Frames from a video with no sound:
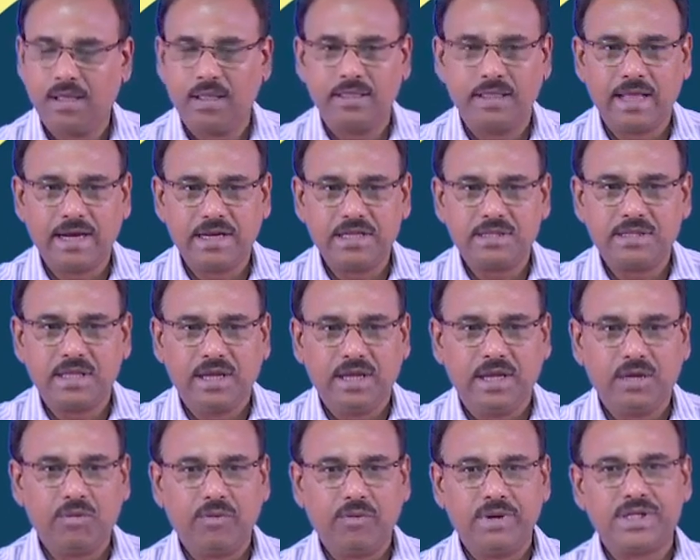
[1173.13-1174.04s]
That is the
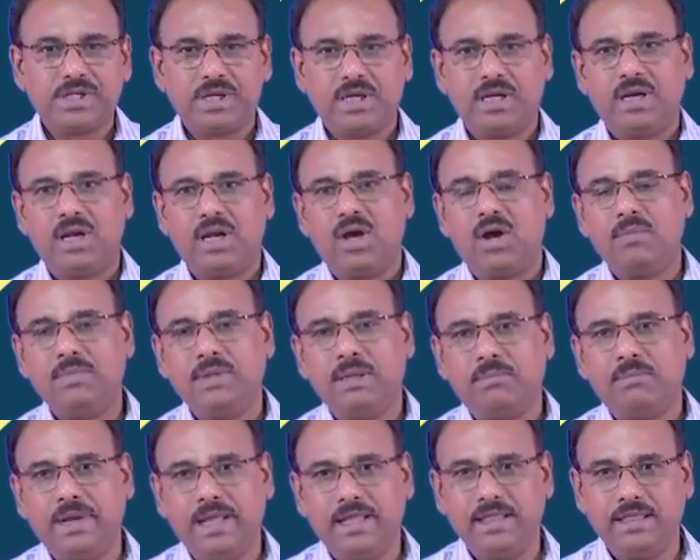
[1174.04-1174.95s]
equation of
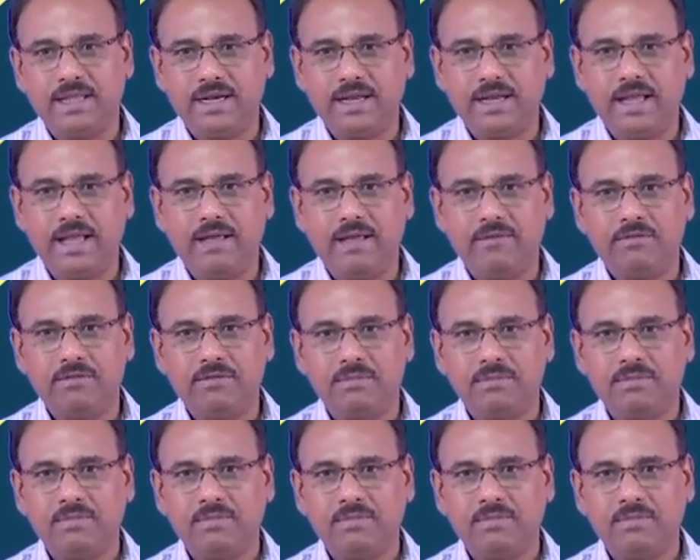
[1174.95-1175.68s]
the plane that I have.